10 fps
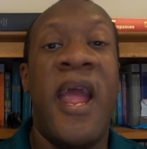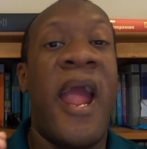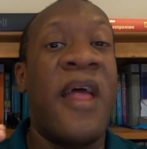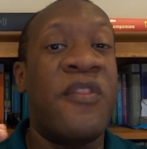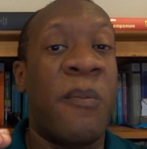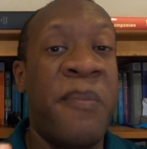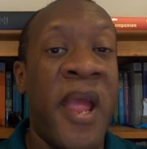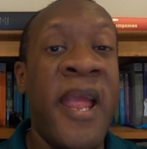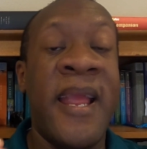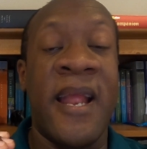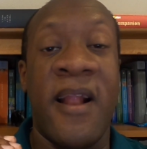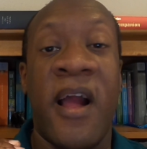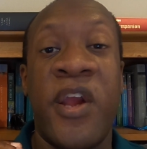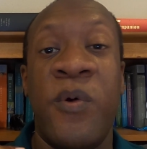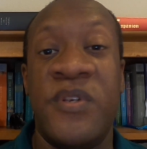and their pay
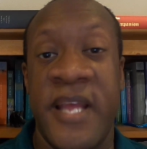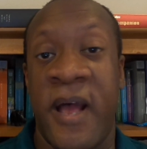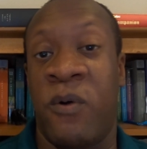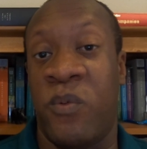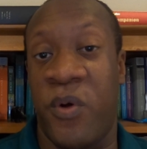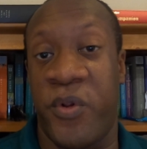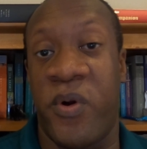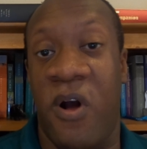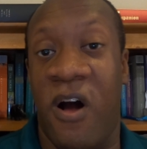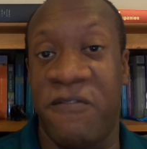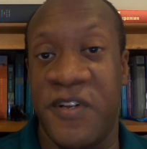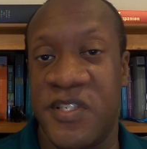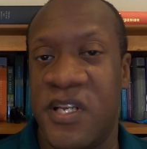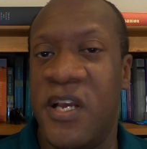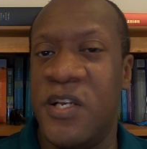cannot go down while they're in
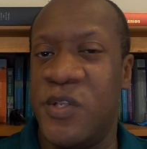office.